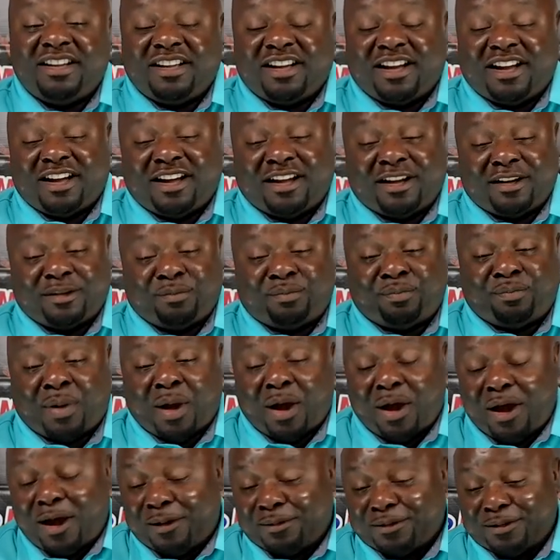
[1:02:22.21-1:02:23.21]
uh,
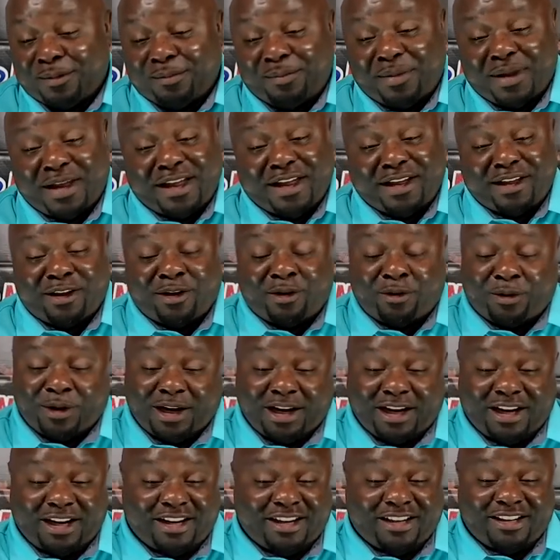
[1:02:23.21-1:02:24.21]
palms are being
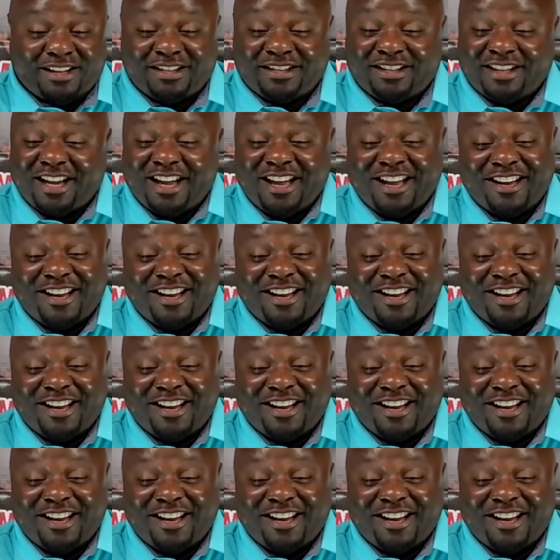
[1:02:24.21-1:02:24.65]
greased.